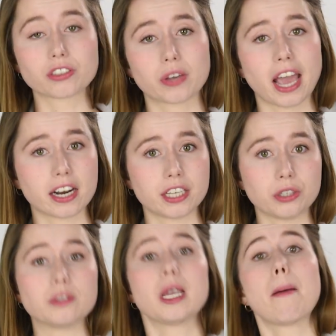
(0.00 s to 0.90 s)
so can I
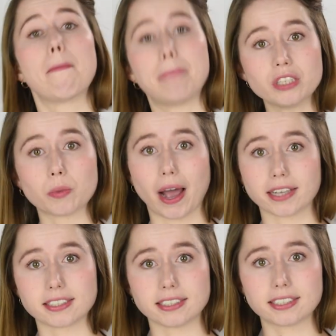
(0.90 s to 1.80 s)
use
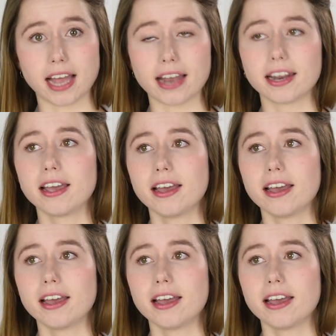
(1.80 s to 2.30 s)
beeswax instead?